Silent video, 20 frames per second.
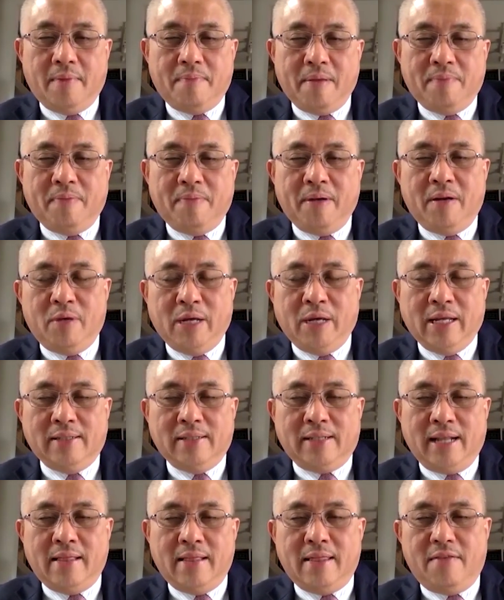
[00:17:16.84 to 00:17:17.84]
People were
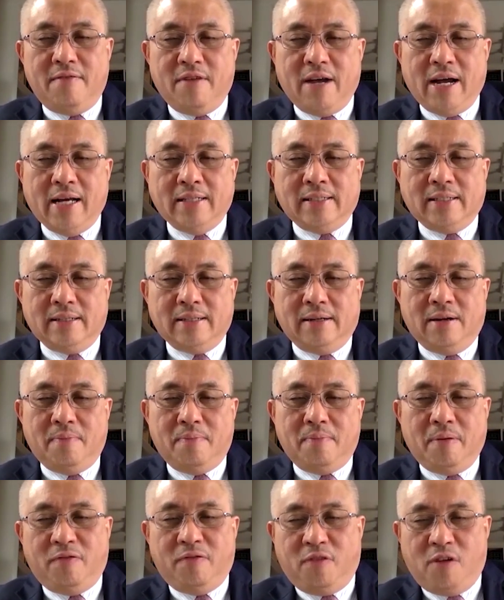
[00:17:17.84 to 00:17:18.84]
incentivized
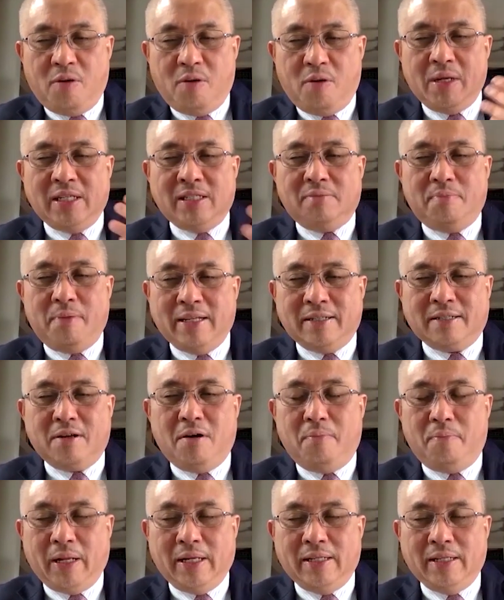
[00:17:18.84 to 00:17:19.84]
on performance-based
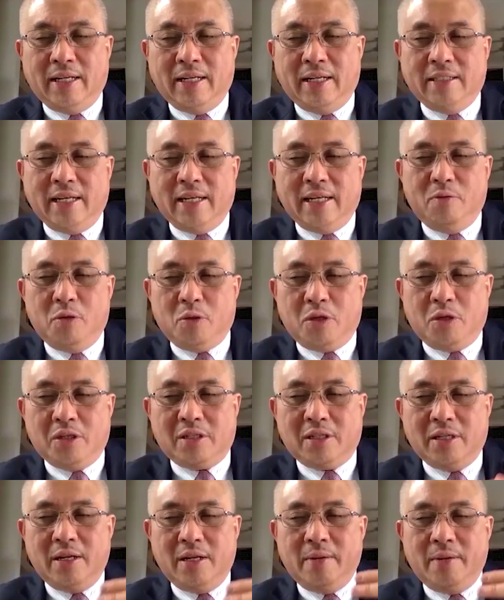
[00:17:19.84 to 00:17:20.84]
compensation, which
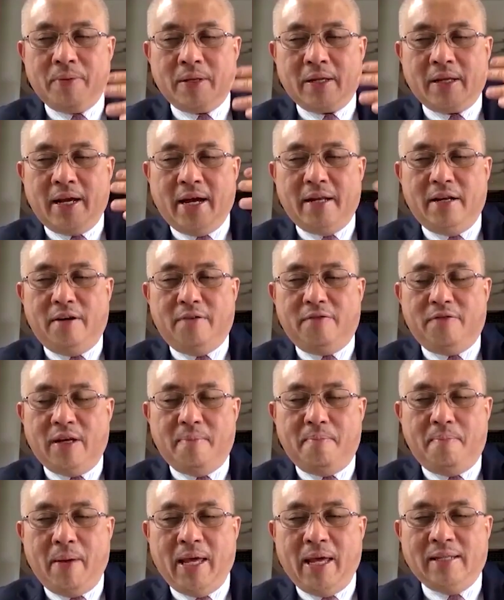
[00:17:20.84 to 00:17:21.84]
was kind
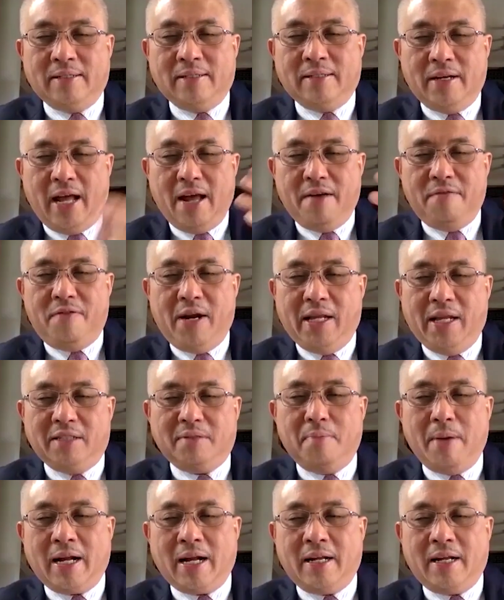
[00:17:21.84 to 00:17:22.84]
of based on
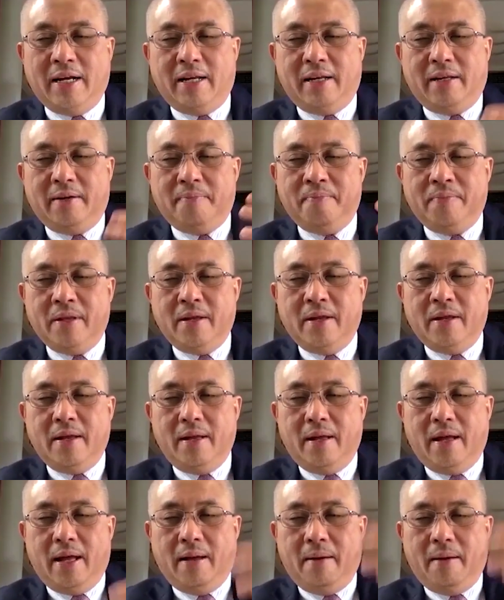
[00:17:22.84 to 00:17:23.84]
average market,
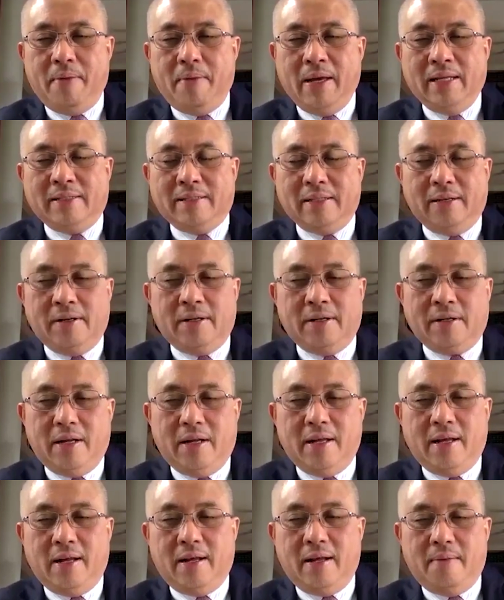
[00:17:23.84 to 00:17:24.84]
based on,
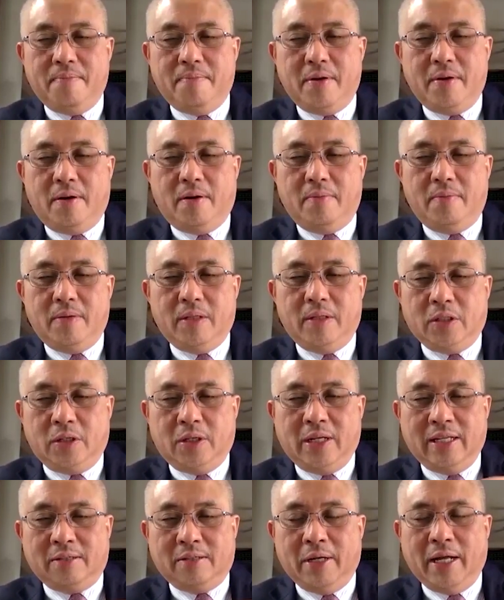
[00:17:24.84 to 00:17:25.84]
so
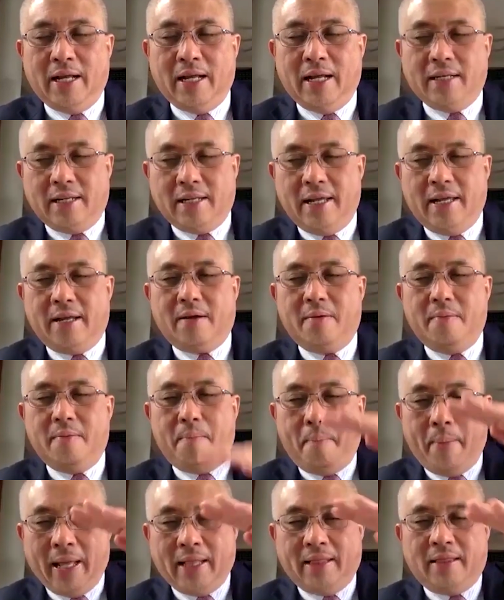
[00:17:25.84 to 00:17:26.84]
these were actually
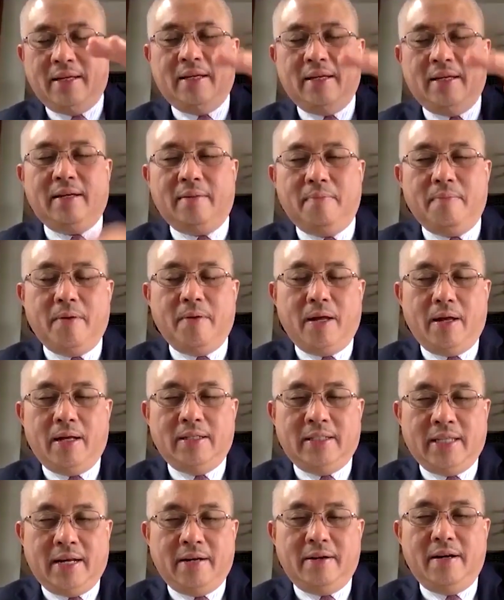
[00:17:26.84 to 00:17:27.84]
better,
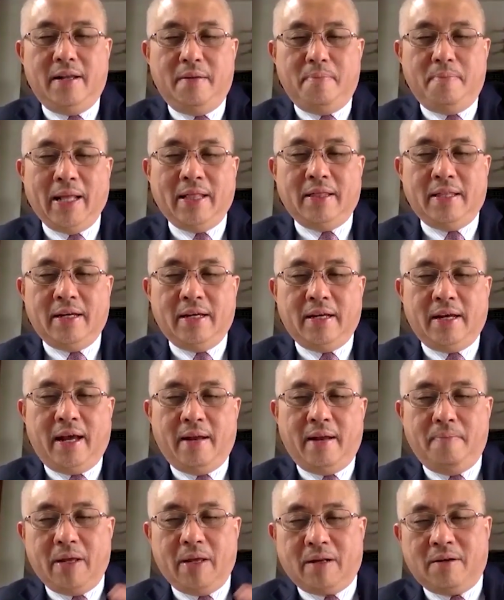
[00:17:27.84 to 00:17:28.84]
generally better.
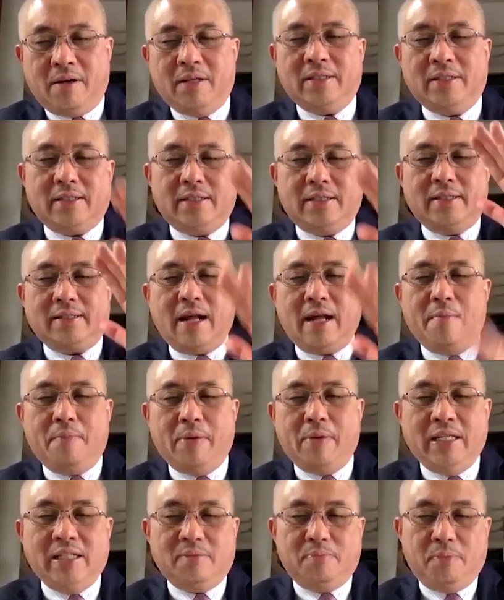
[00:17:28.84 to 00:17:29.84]
And because these
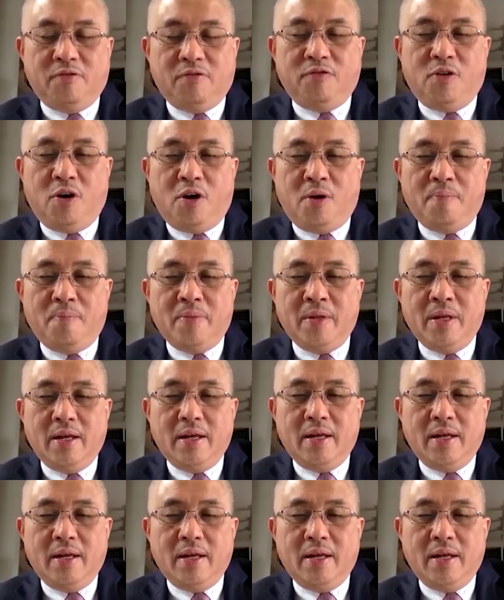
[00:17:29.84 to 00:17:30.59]
companies performed,